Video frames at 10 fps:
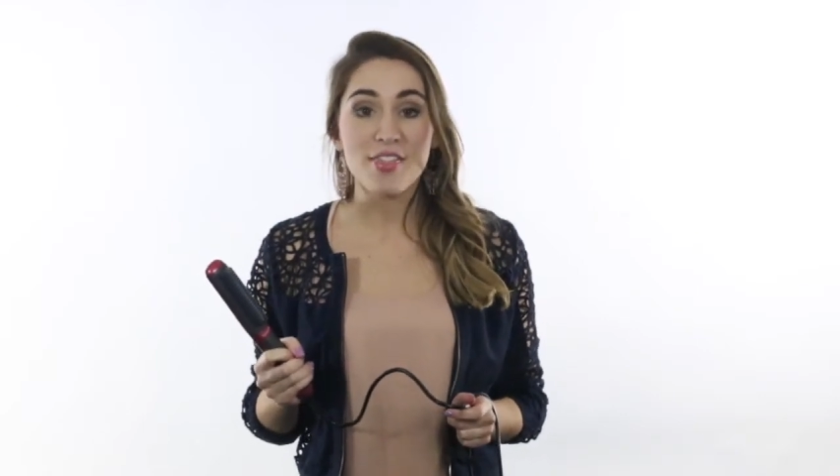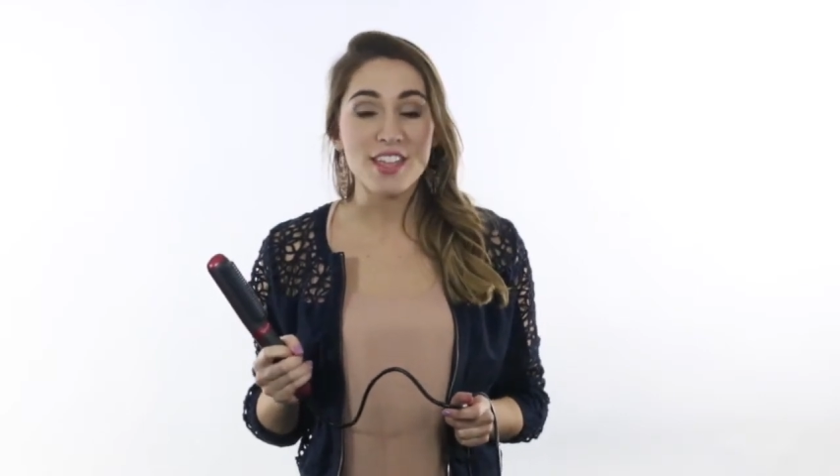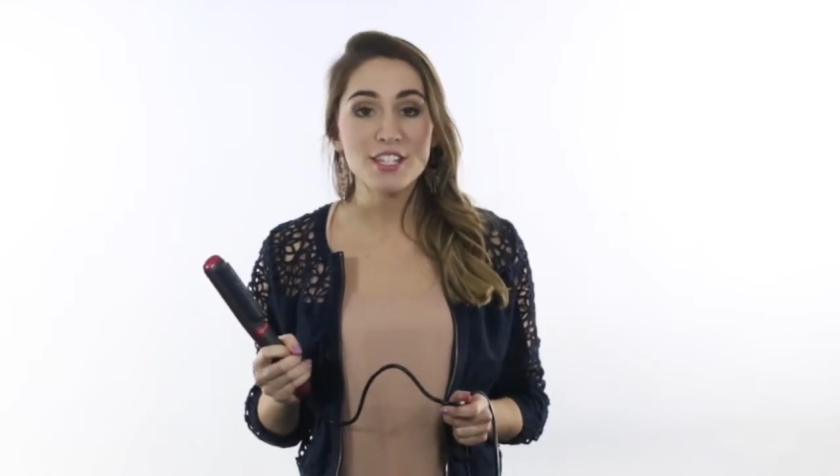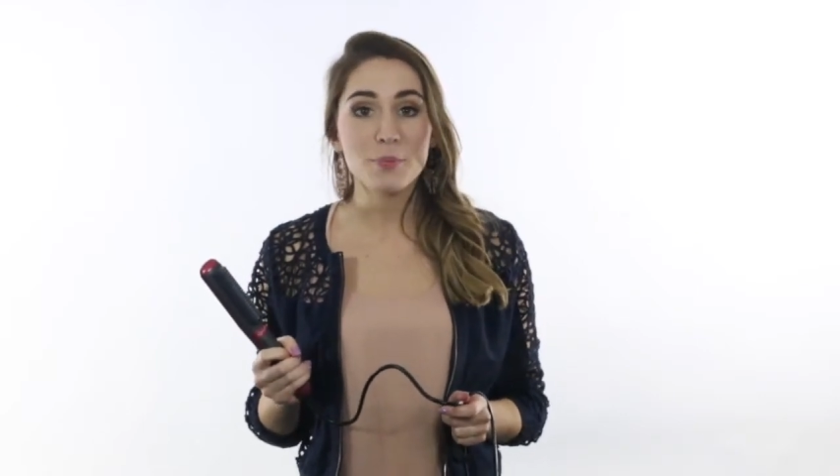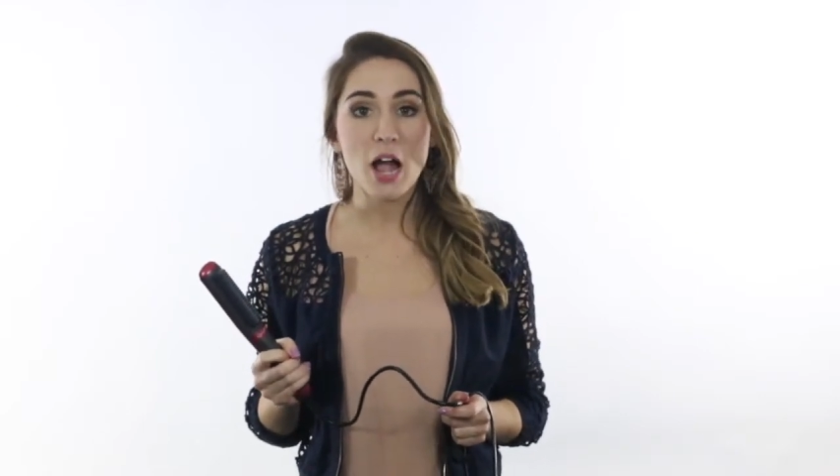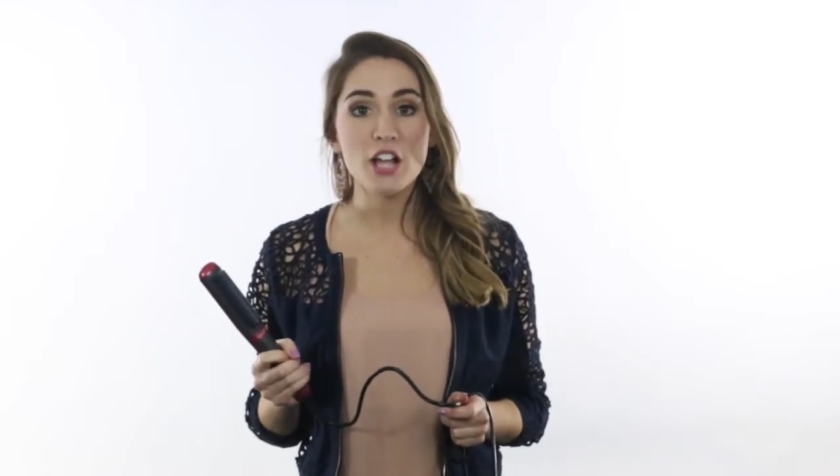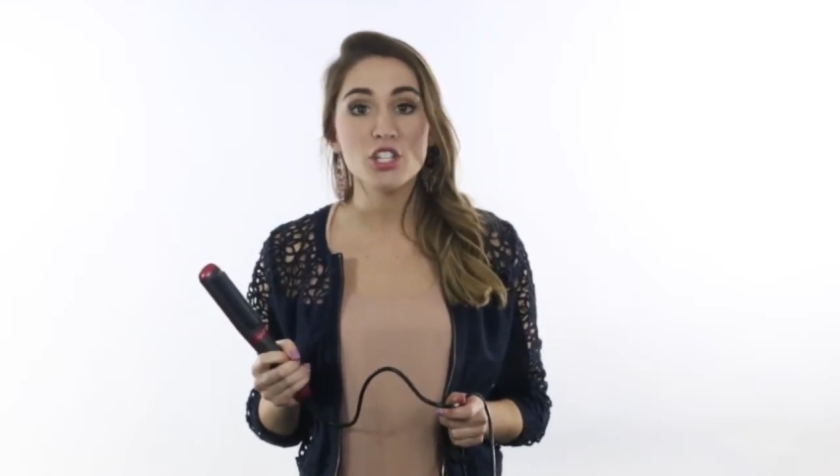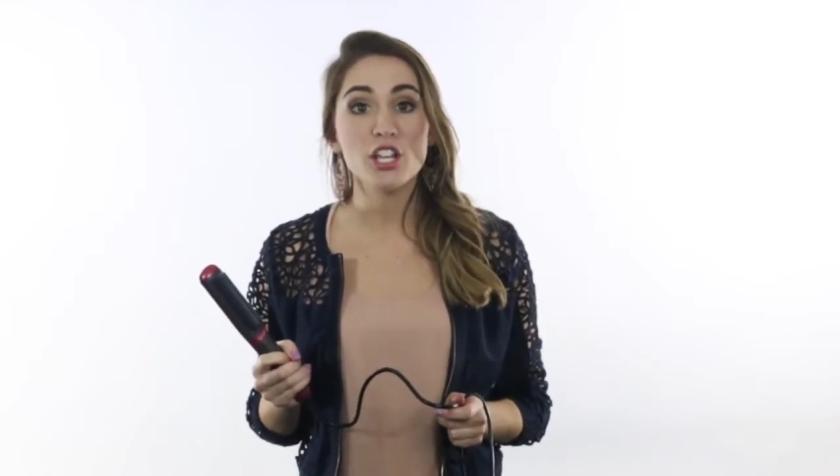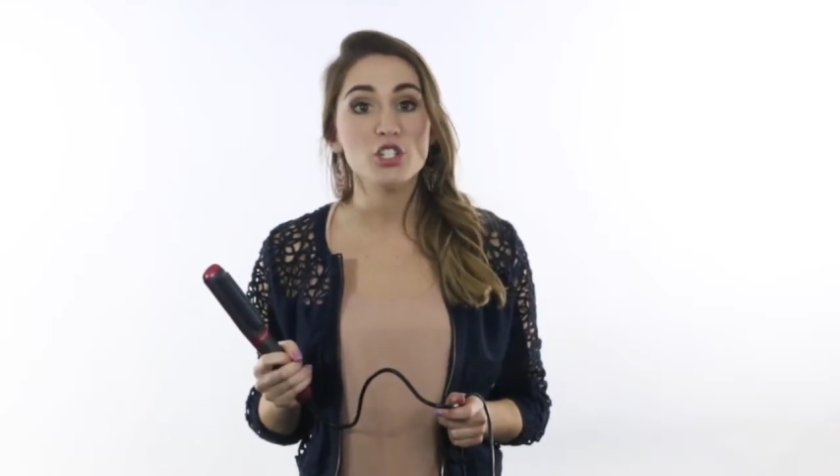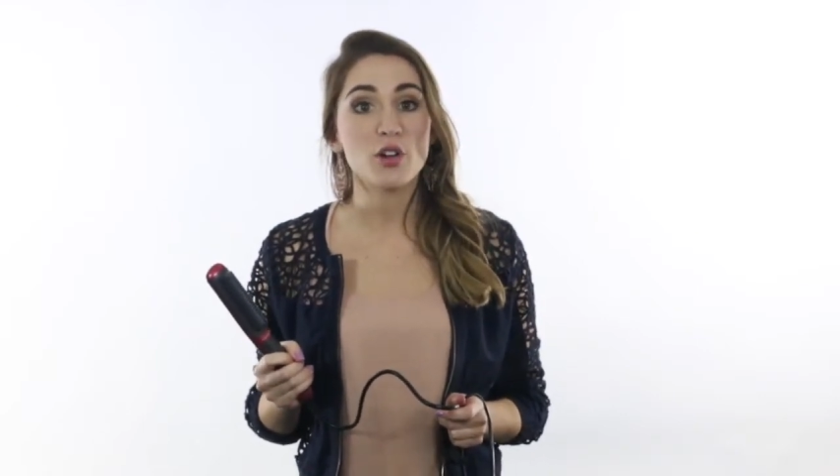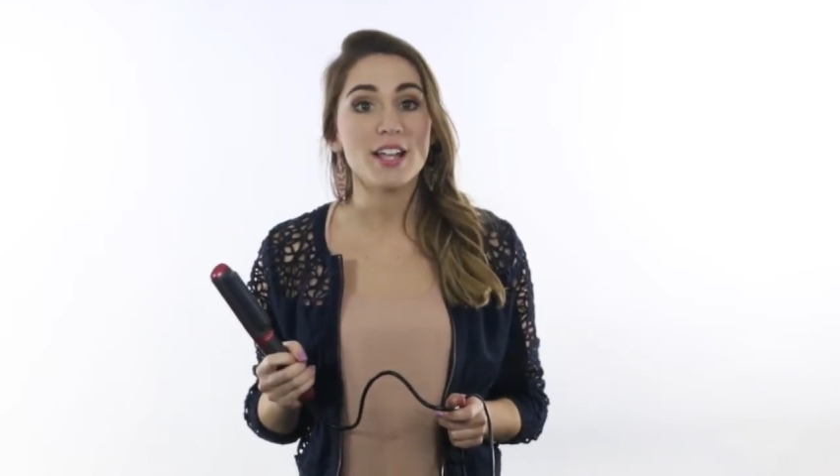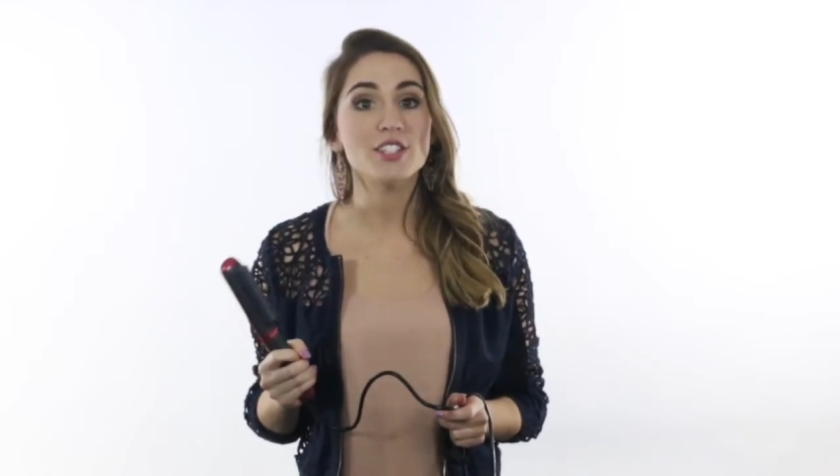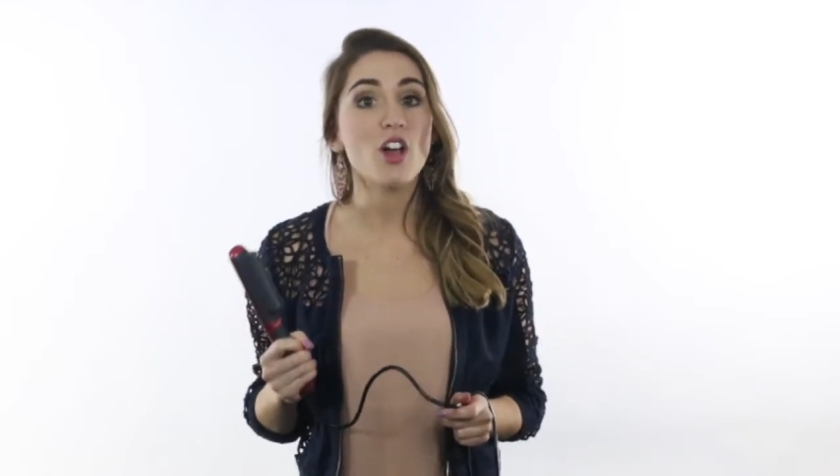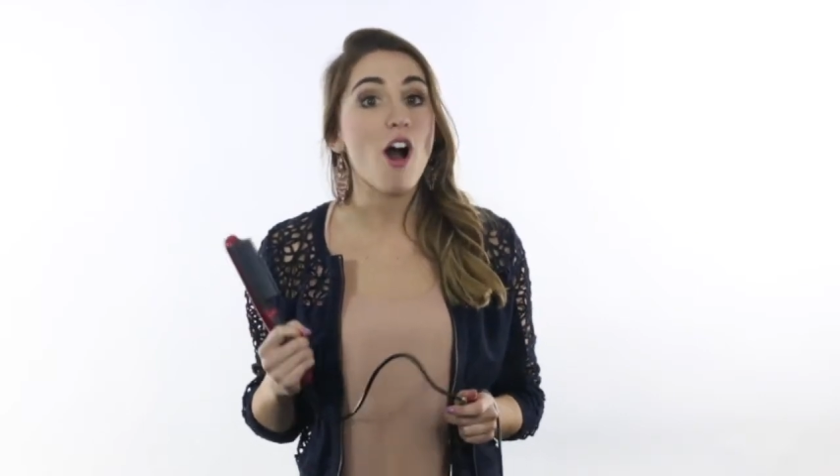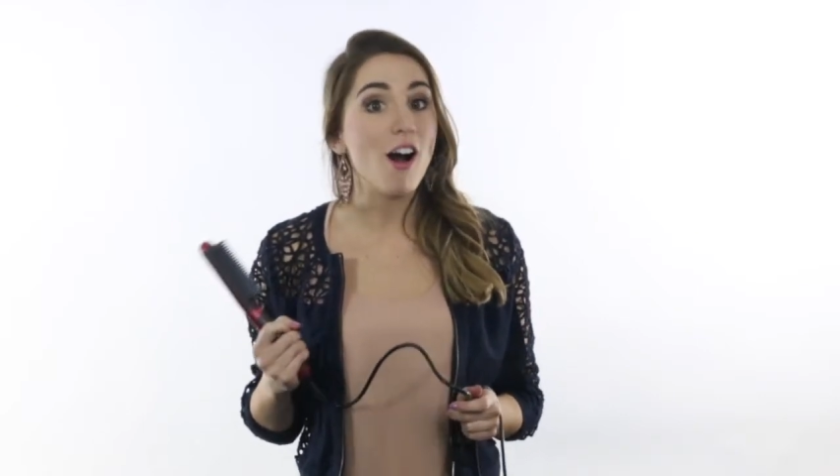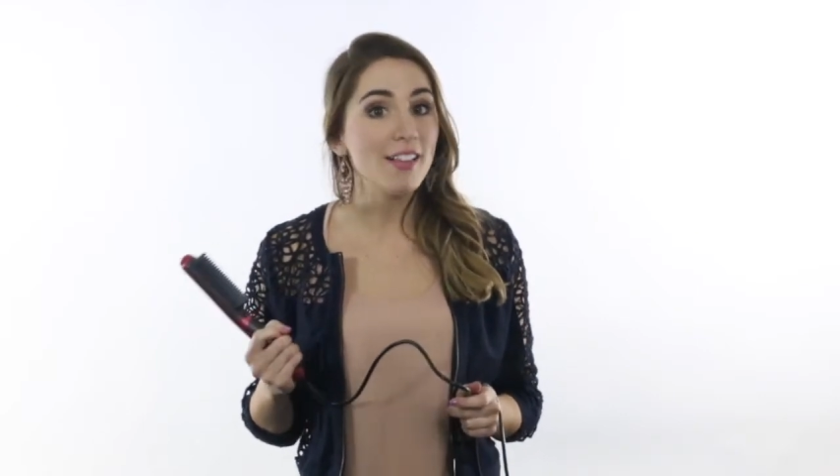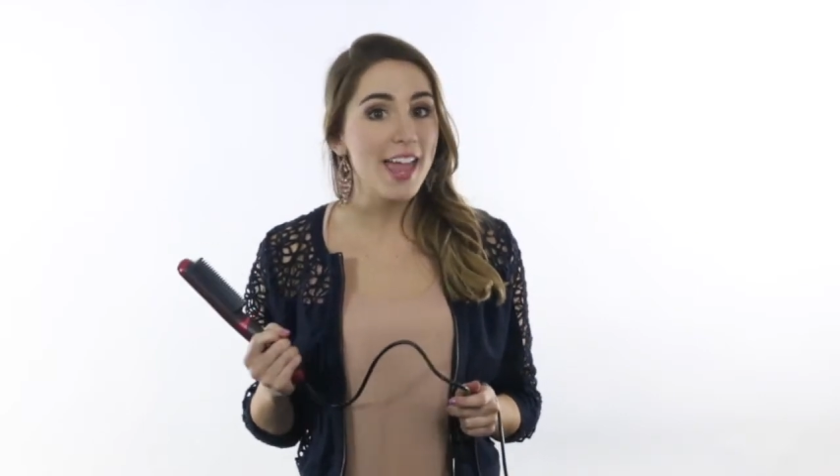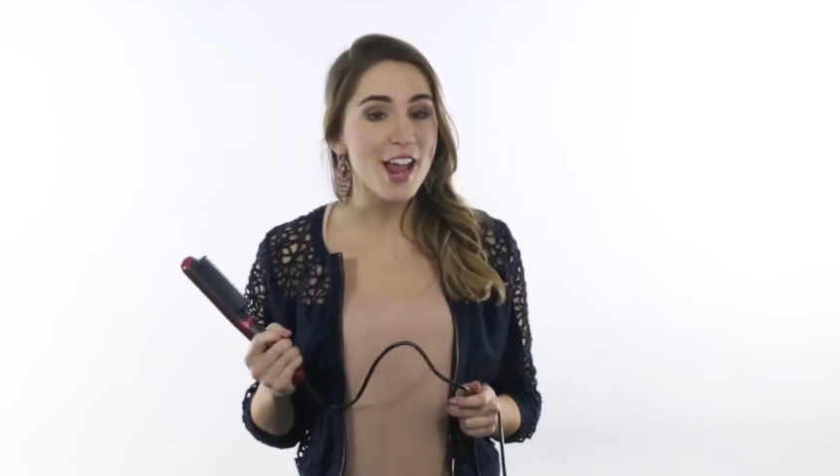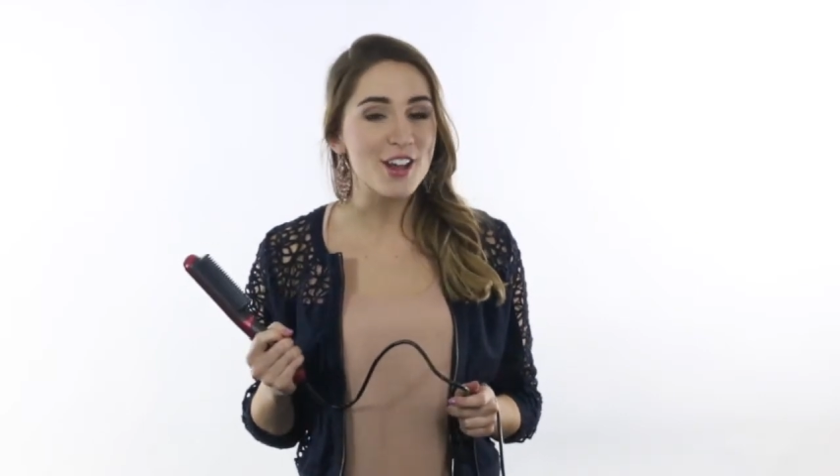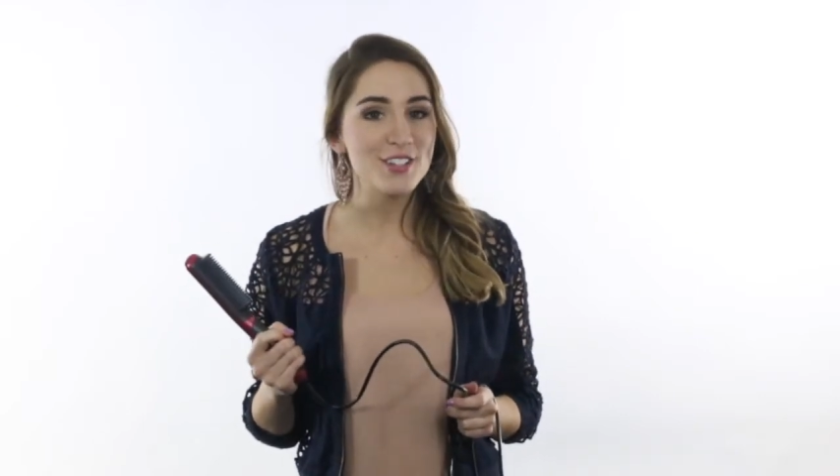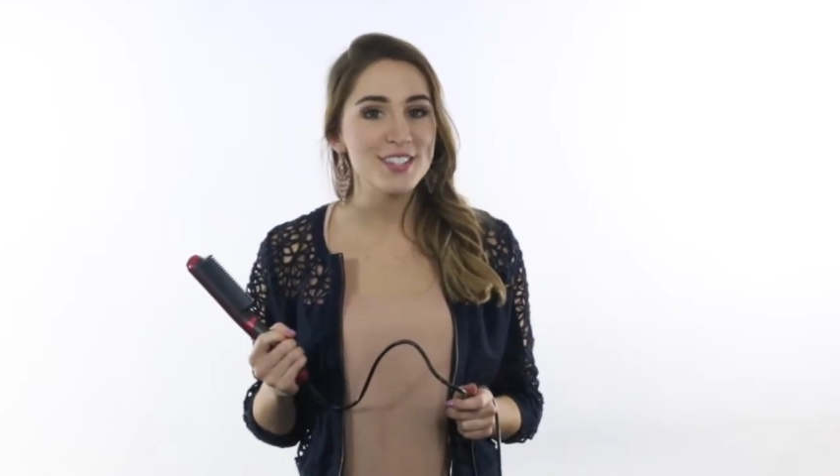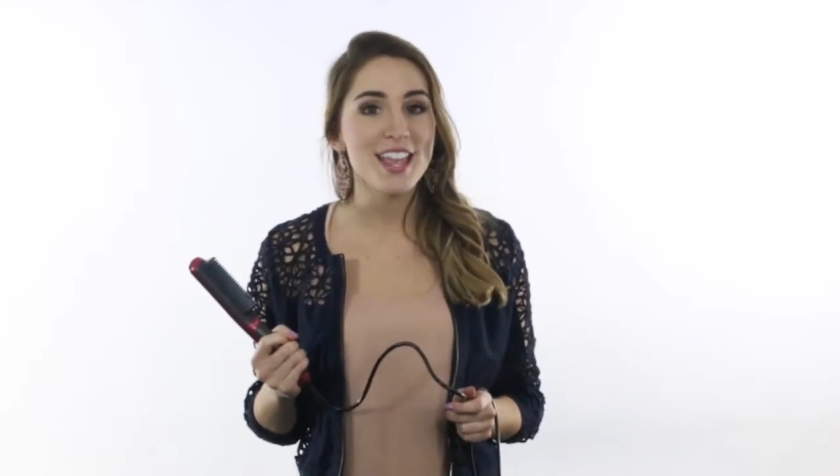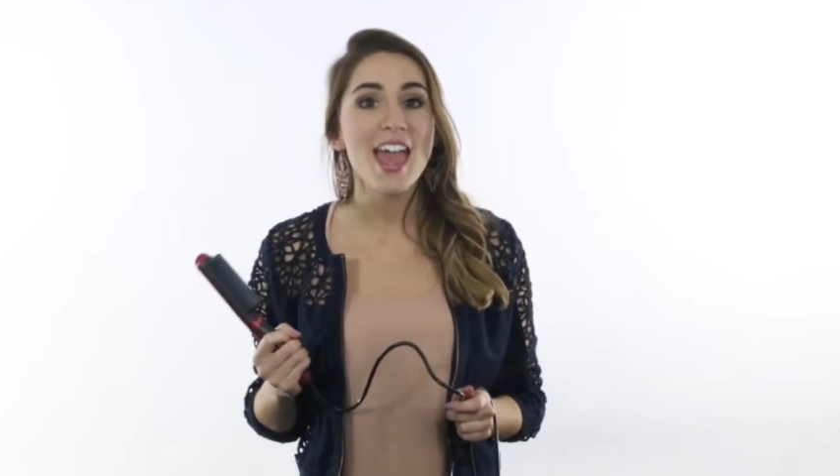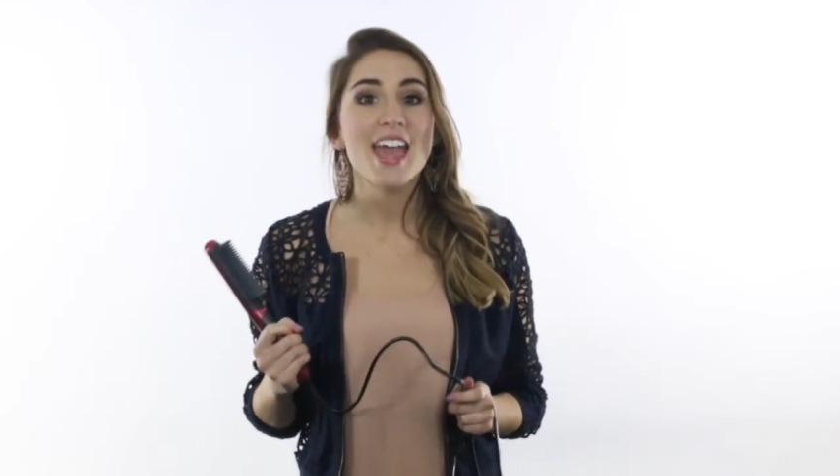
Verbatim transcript: this brush straightens all hairs,